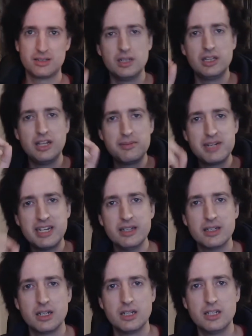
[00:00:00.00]
Liberty
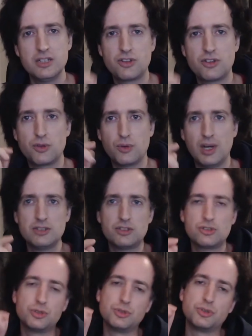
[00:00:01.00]
is the right
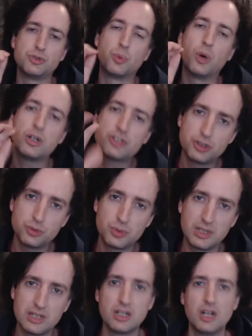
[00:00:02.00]
to do what you
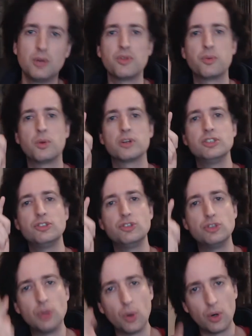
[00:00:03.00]
will with what is
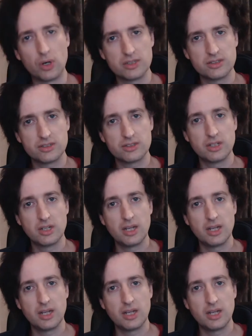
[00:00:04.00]
yours.